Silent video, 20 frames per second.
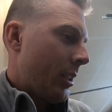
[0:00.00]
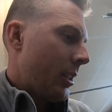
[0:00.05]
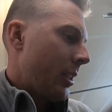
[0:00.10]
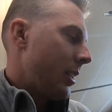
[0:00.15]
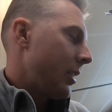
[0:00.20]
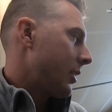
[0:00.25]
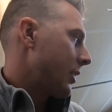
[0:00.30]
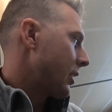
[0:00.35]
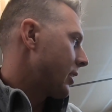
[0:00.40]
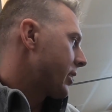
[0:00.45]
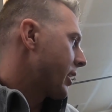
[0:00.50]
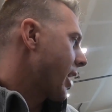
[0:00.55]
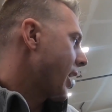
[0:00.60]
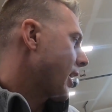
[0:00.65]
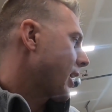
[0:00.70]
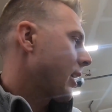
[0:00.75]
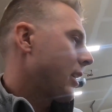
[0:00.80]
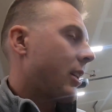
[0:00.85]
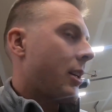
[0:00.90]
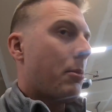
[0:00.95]
He's gonna
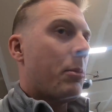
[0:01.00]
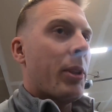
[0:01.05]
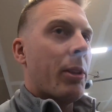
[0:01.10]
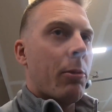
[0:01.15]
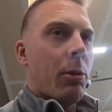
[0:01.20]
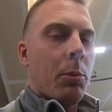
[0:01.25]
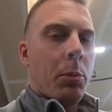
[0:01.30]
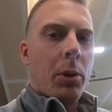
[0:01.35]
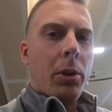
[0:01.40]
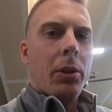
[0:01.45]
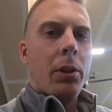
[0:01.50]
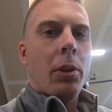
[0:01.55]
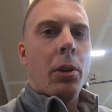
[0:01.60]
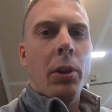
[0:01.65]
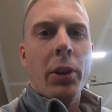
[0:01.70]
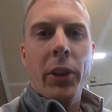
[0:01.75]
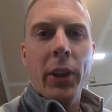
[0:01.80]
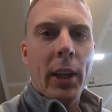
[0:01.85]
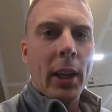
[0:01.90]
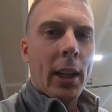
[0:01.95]
tack it up, then we'll pull the whole
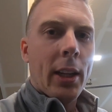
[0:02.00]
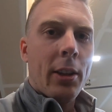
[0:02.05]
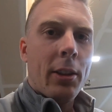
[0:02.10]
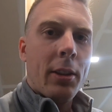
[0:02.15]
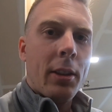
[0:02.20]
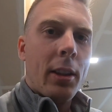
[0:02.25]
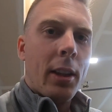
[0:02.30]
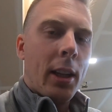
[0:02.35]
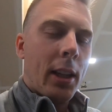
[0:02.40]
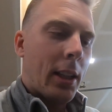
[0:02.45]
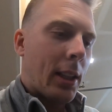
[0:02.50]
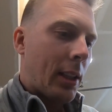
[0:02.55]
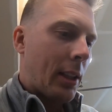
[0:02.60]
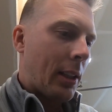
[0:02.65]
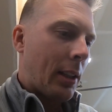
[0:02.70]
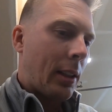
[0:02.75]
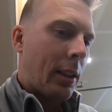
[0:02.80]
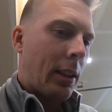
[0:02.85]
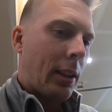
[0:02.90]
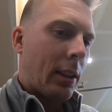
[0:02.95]
thing out and get
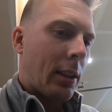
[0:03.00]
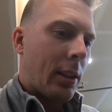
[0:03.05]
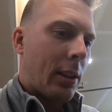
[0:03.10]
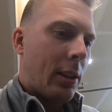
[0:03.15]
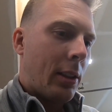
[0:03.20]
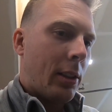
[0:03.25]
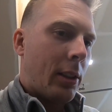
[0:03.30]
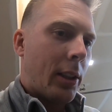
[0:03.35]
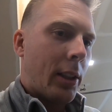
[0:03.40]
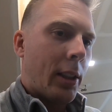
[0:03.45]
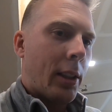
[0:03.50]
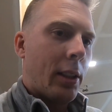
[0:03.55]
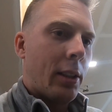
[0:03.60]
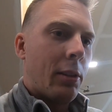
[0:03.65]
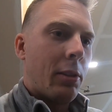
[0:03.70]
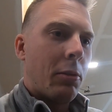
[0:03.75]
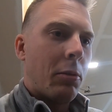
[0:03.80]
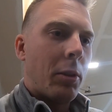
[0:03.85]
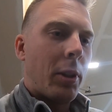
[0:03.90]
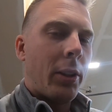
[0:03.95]
it all
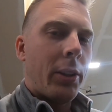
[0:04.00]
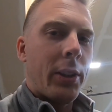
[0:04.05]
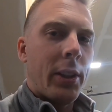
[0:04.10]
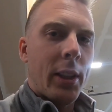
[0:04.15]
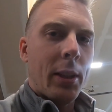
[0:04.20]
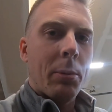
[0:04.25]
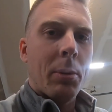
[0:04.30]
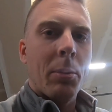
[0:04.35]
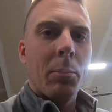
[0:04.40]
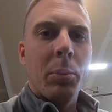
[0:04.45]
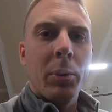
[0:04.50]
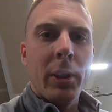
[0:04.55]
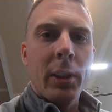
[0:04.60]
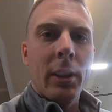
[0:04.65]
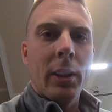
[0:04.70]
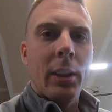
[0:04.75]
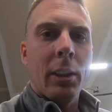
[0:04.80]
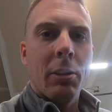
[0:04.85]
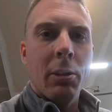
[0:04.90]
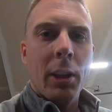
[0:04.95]
welded up
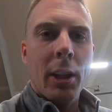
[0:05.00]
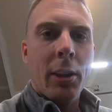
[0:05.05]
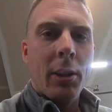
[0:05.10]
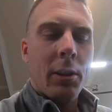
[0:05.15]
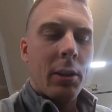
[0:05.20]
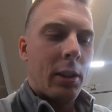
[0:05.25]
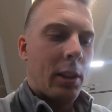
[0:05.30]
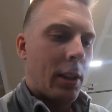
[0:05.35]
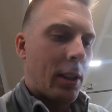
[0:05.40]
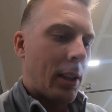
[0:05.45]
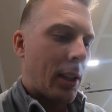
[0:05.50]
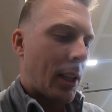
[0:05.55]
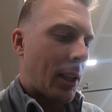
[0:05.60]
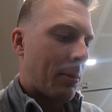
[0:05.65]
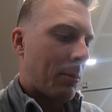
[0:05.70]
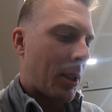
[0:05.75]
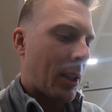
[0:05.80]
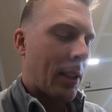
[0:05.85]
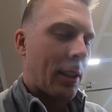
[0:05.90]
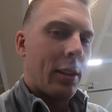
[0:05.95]
completely around and
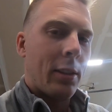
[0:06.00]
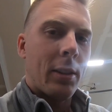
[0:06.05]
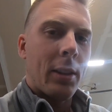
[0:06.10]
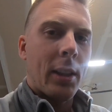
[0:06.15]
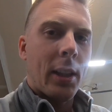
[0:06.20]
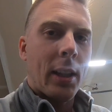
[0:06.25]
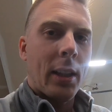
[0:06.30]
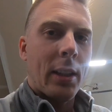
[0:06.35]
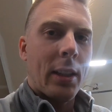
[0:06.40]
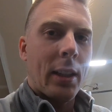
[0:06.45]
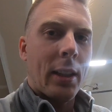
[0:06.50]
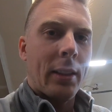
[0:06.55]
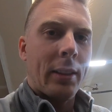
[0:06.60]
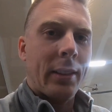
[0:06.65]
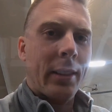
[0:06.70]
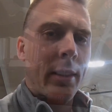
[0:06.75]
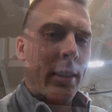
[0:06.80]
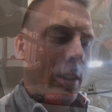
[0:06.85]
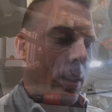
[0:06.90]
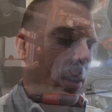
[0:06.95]
make it look kind of nice.